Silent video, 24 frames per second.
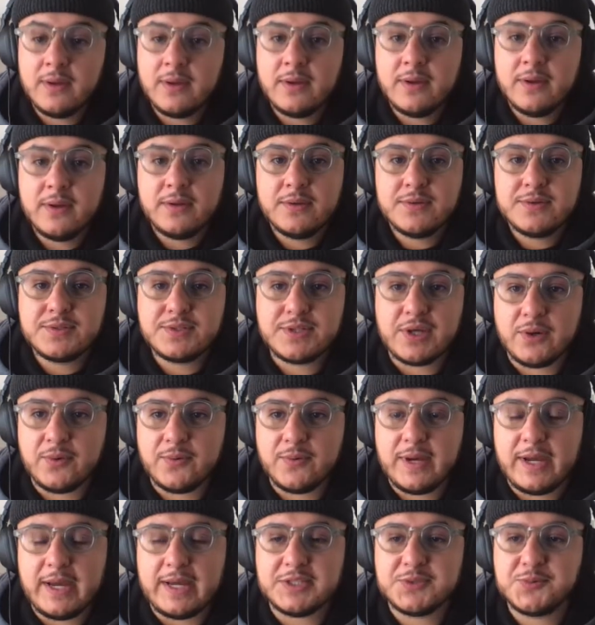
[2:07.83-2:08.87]
So
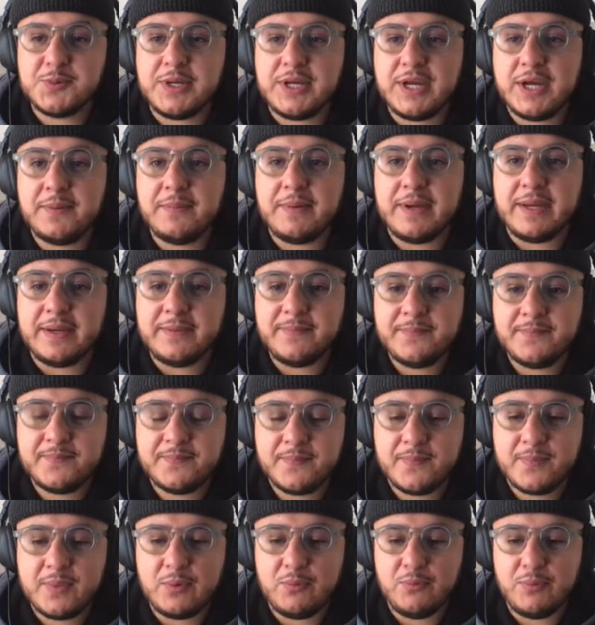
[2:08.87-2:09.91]
as we come in,
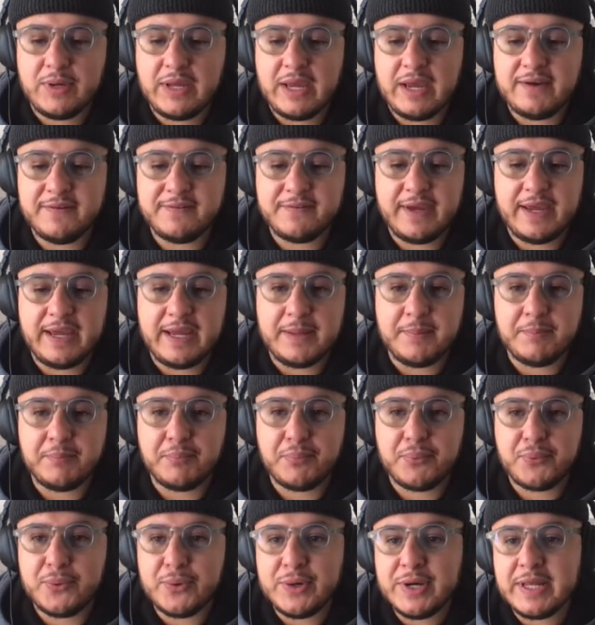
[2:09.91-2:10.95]
we have a
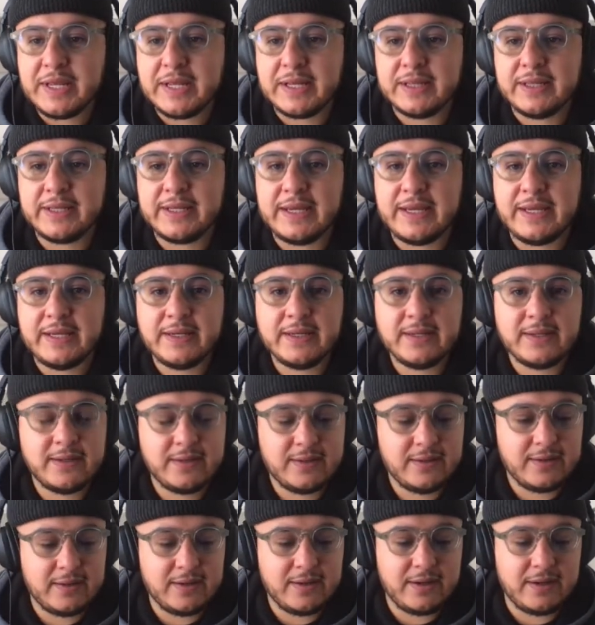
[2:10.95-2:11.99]
pretty clean
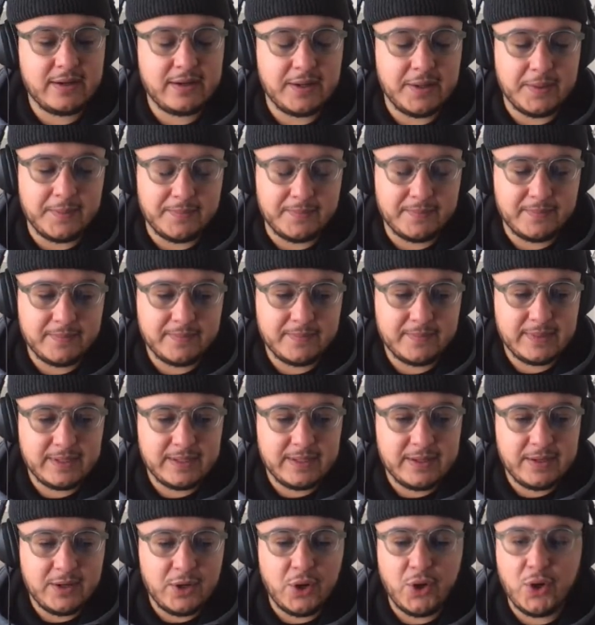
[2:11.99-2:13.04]

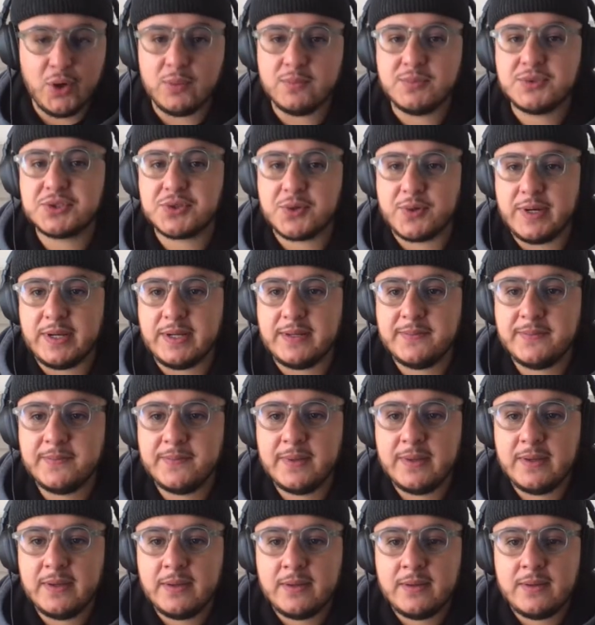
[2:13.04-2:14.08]
home screen.
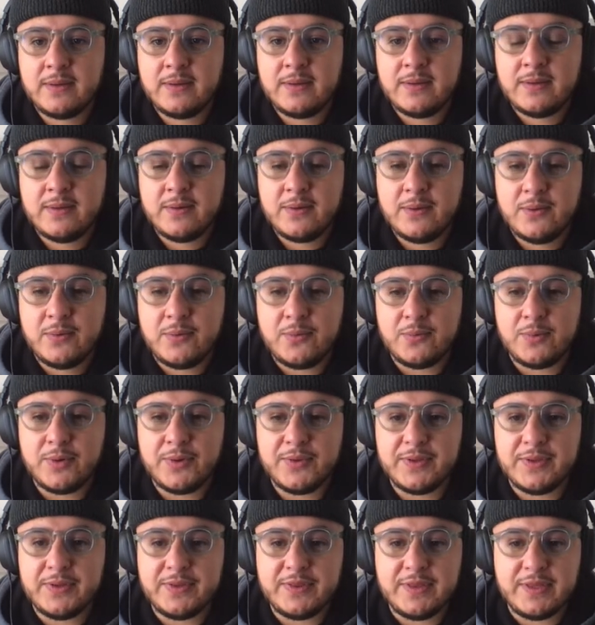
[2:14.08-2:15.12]

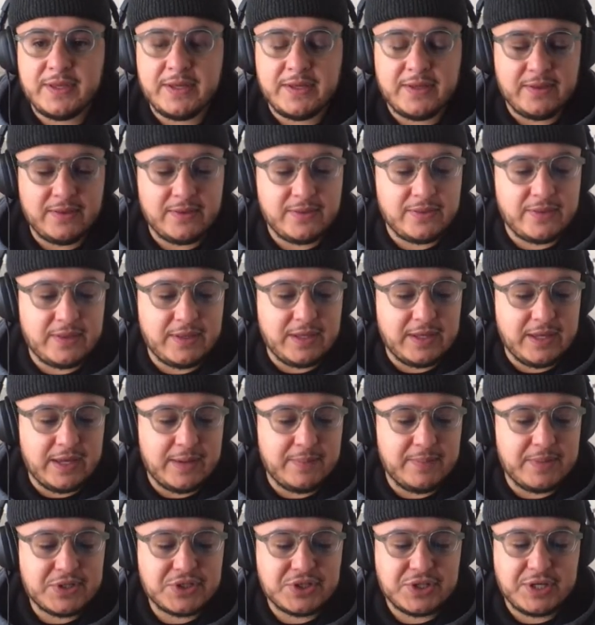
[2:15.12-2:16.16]
Really, the
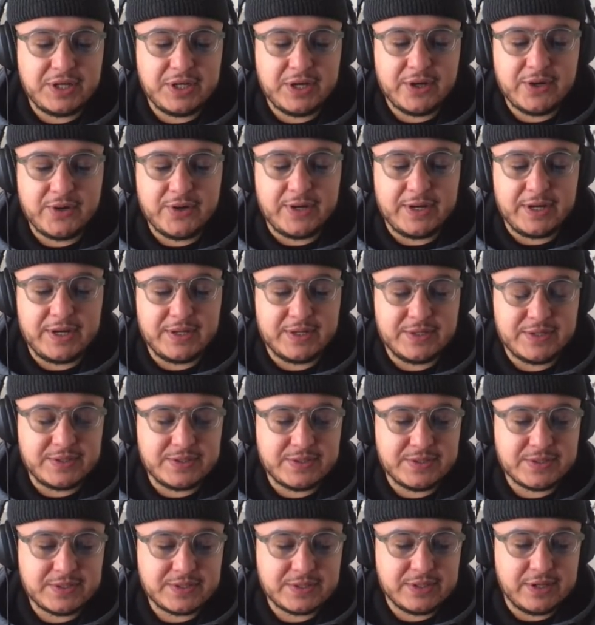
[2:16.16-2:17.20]
image here
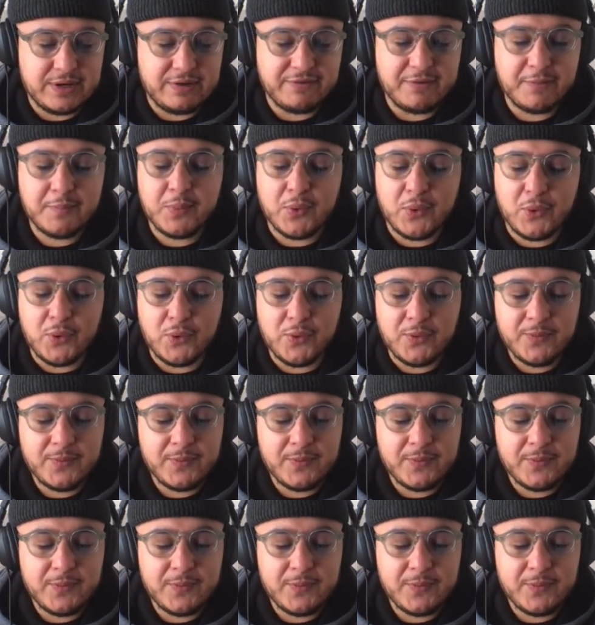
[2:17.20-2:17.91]
is of a bowl,